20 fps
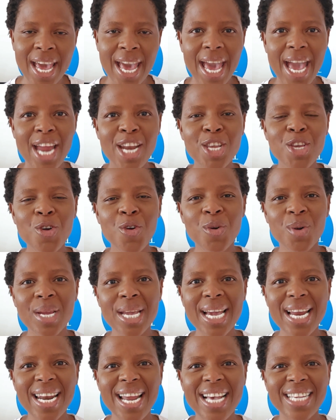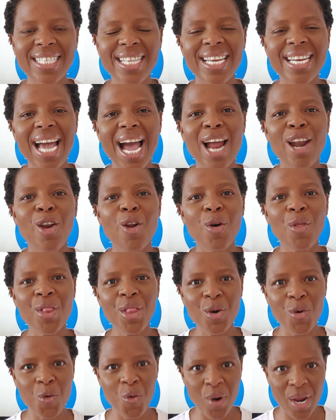and you realize that along
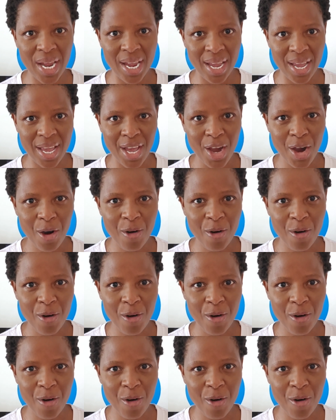the way